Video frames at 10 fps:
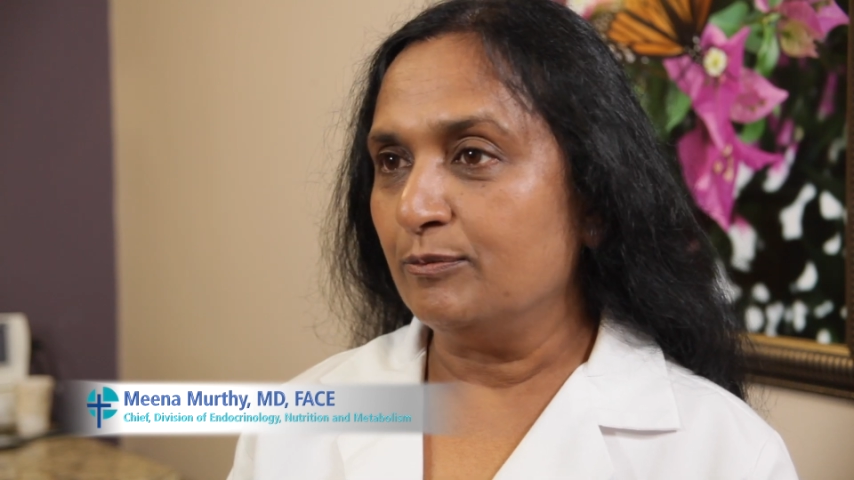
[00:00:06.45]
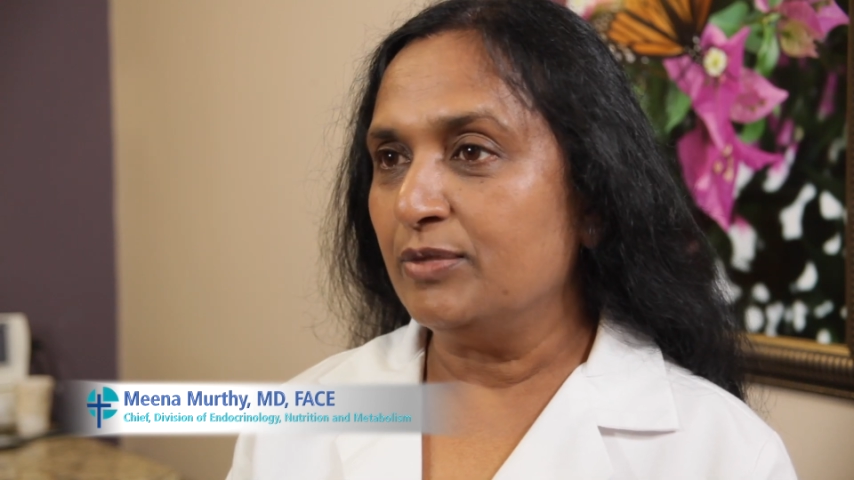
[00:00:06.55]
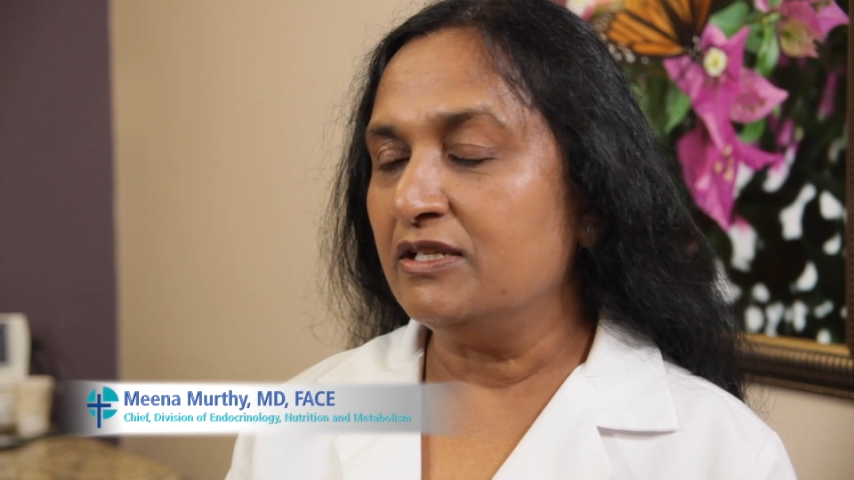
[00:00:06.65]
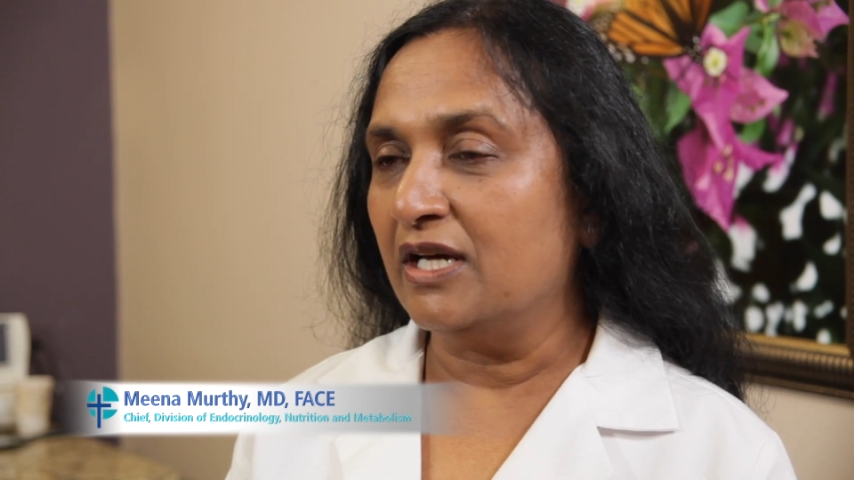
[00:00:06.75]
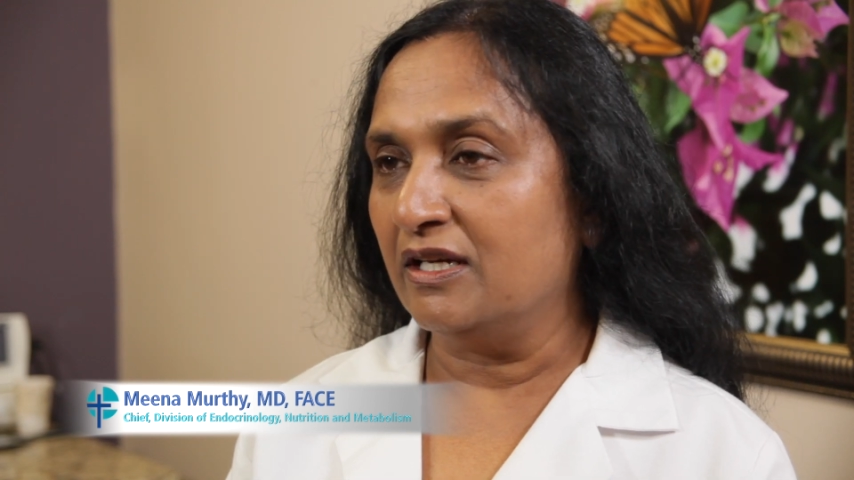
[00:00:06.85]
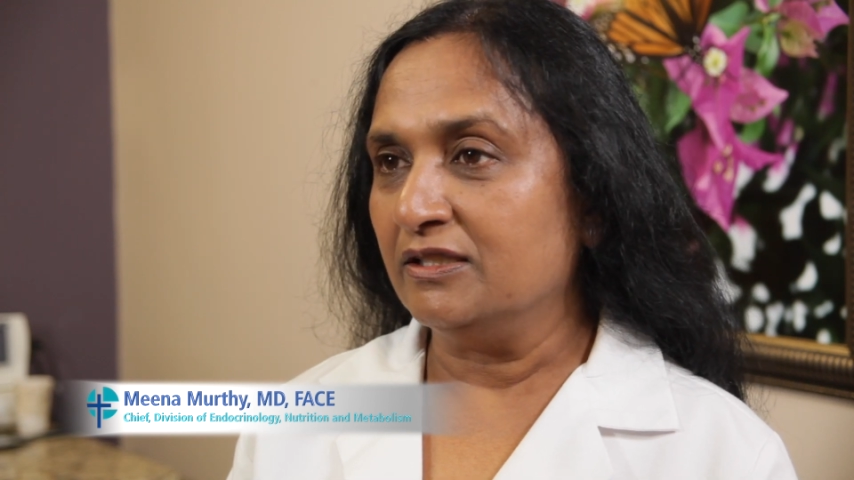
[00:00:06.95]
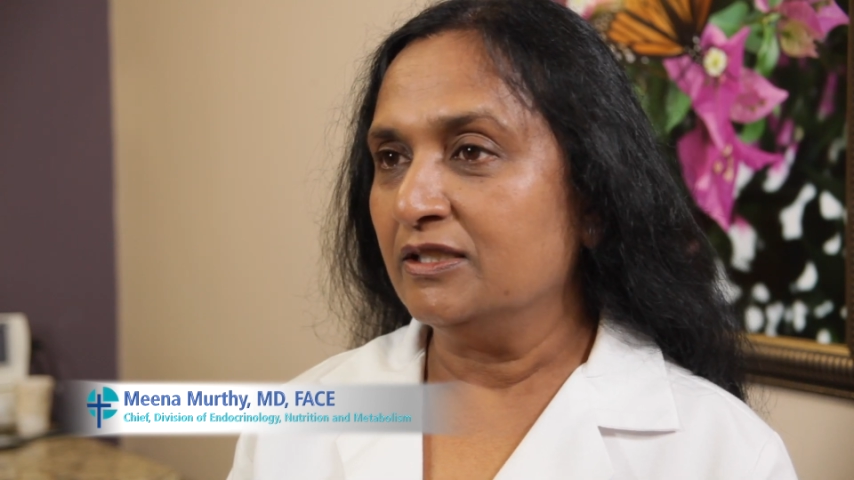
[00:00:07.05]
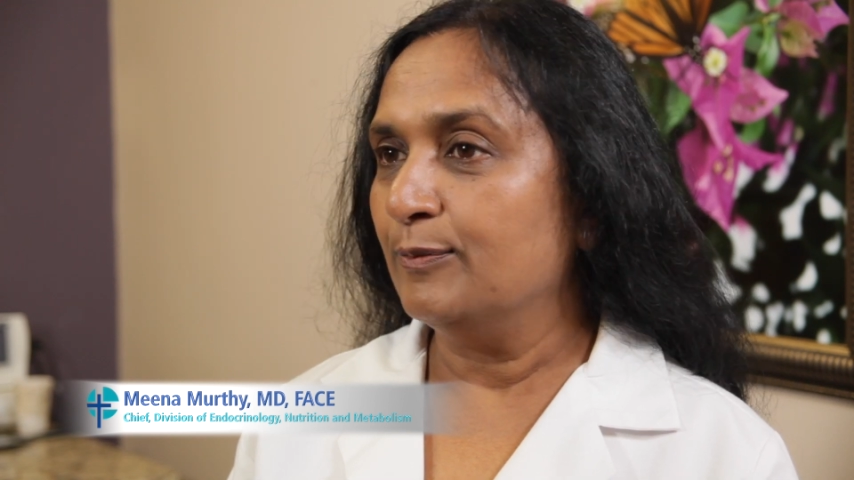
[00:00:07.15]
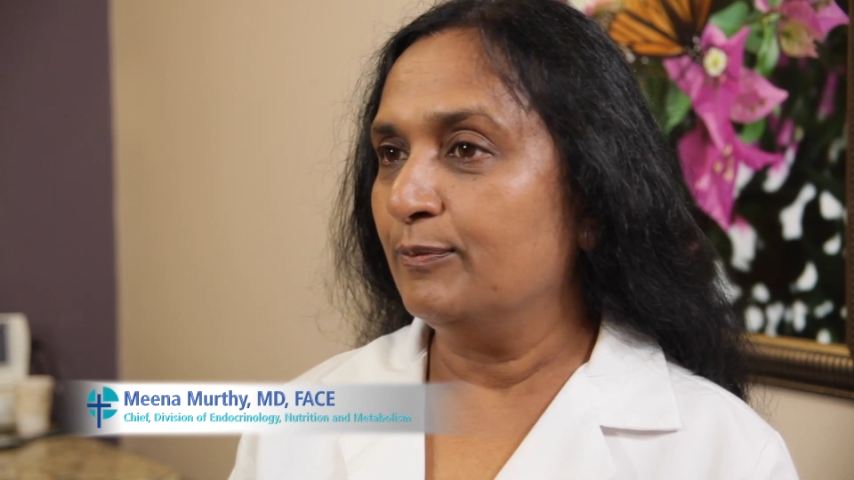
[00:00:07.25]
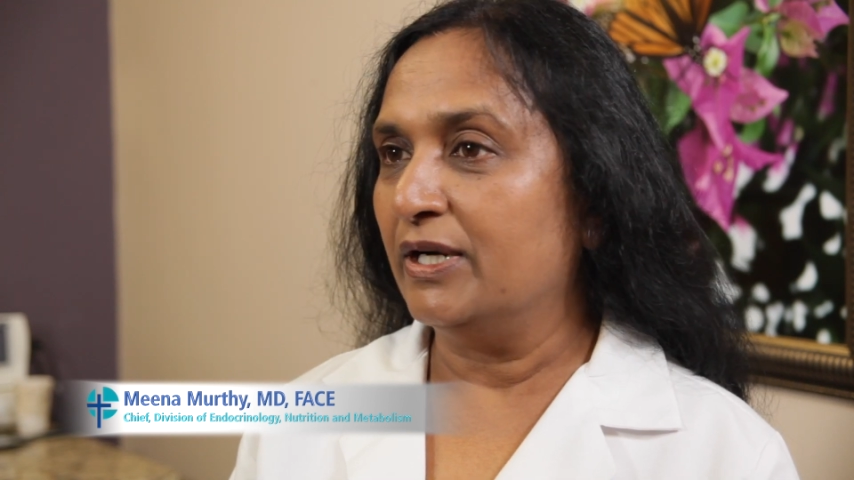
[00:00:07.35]
be done
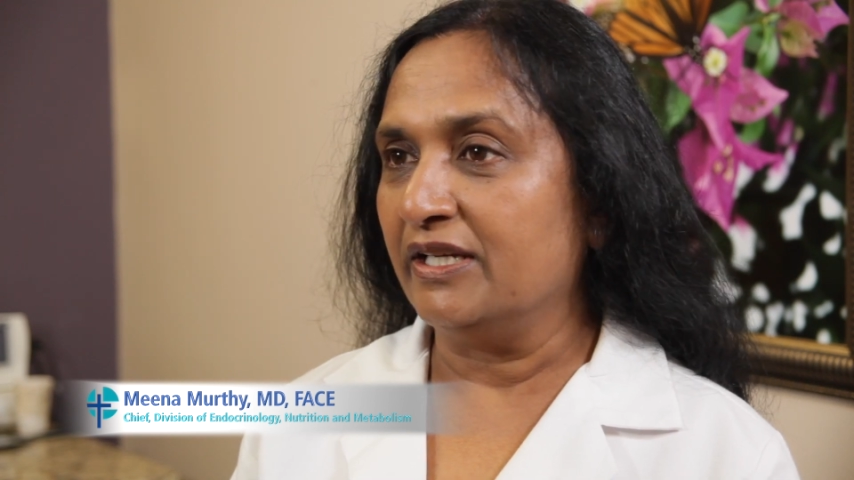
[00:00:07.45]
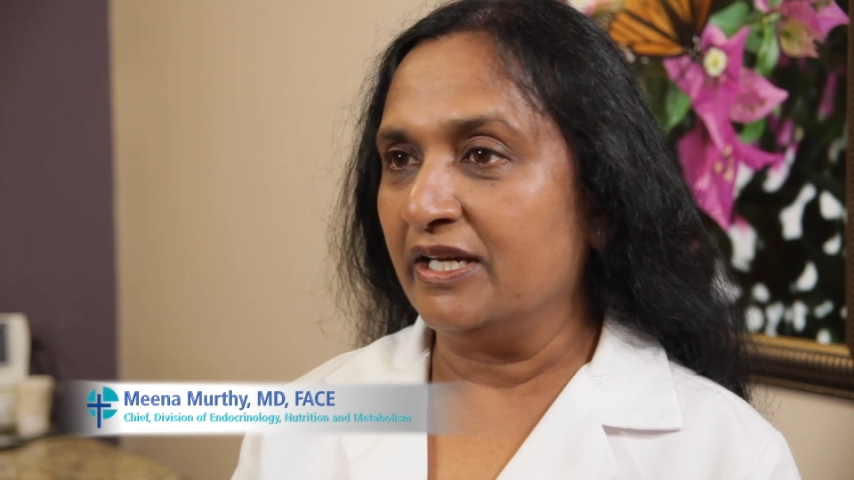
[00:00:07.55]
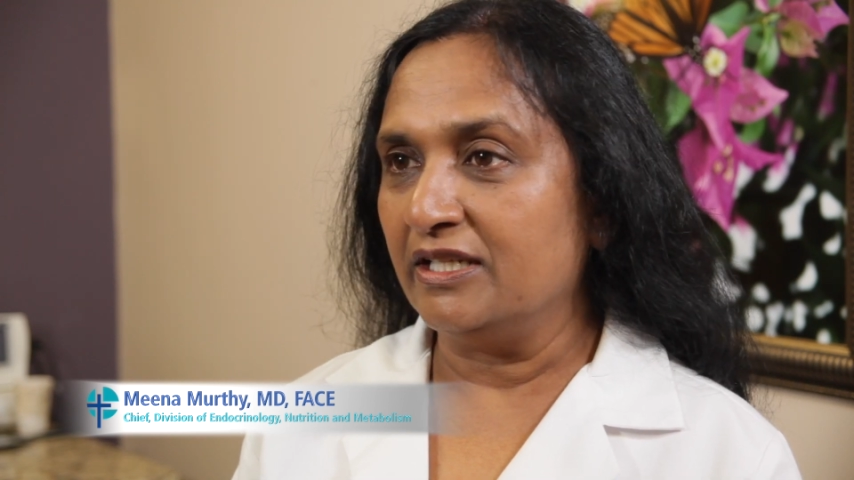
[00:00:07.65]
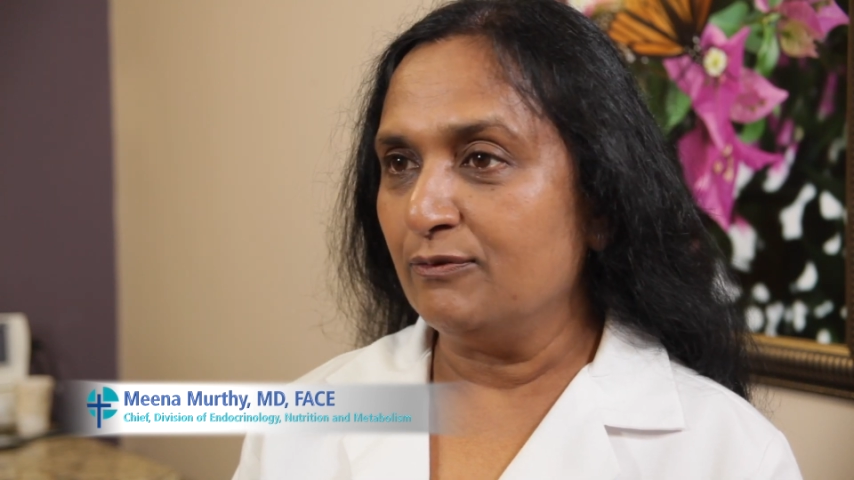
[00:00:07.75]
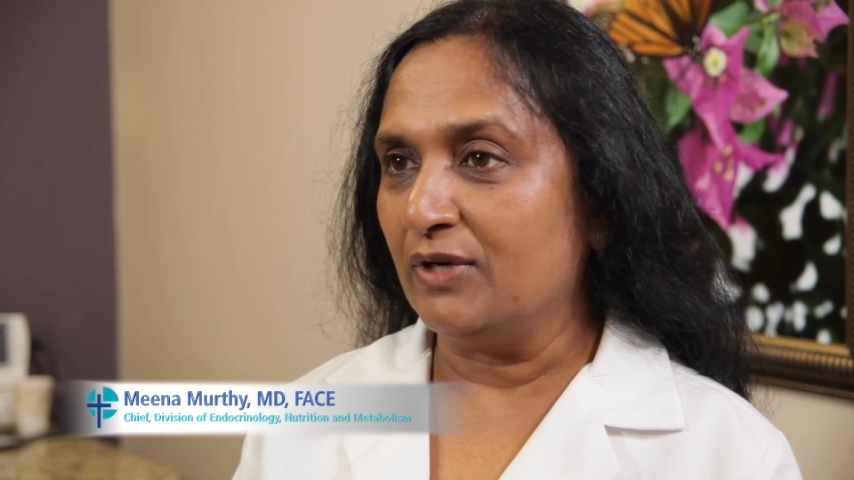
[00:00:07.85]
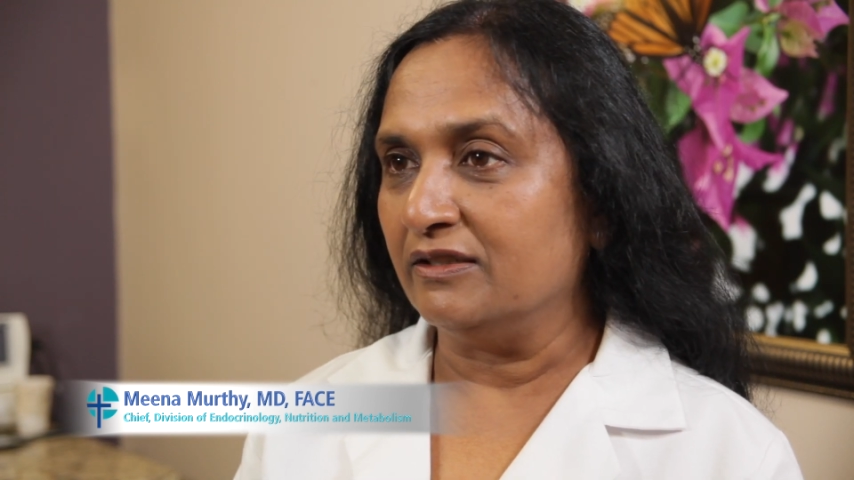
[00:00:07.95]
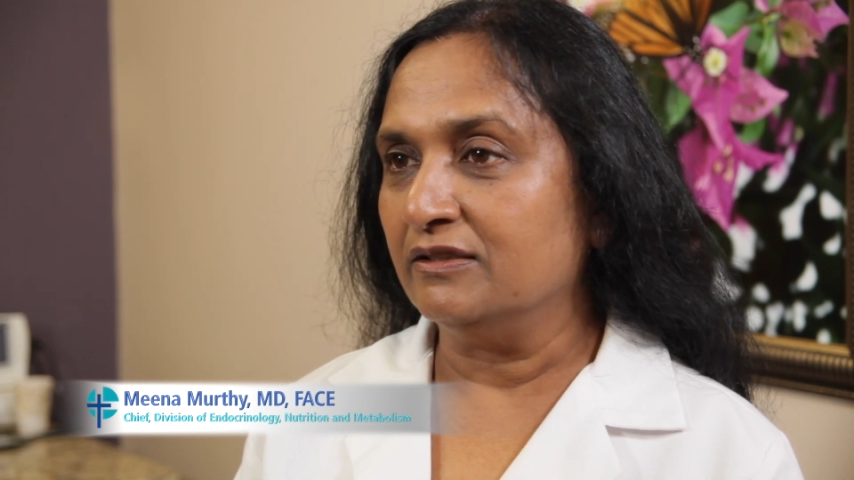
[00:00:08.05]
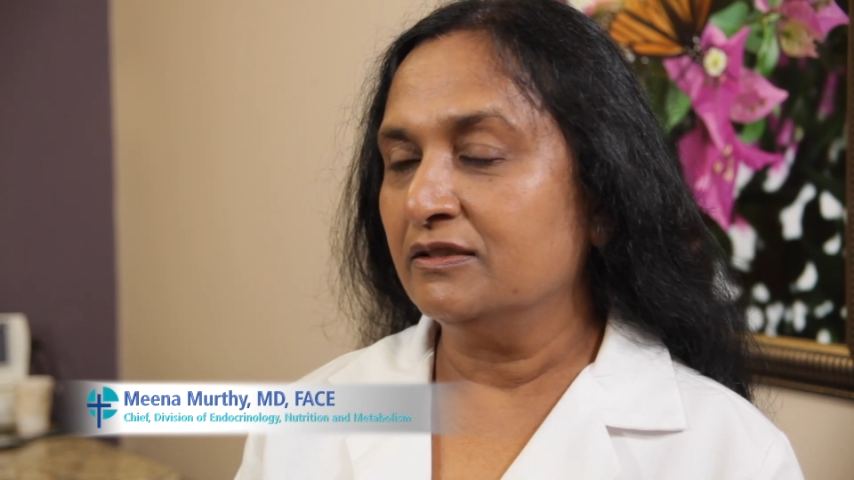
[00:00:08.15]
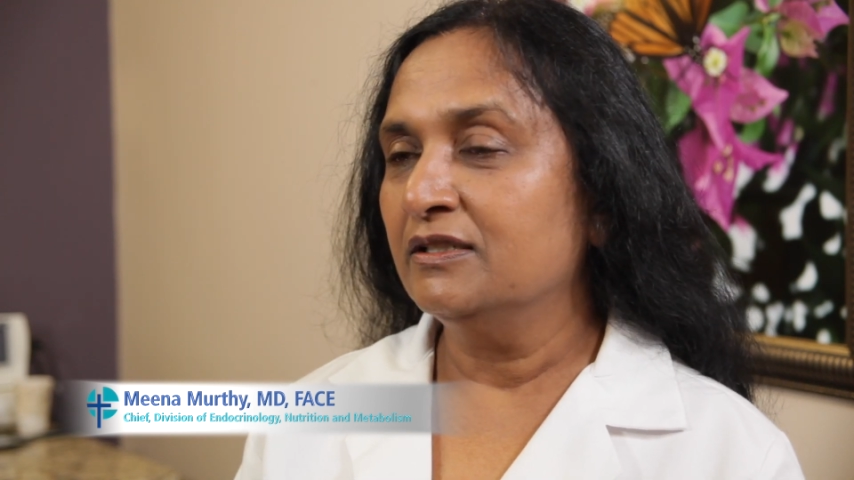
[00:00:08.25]
by anyone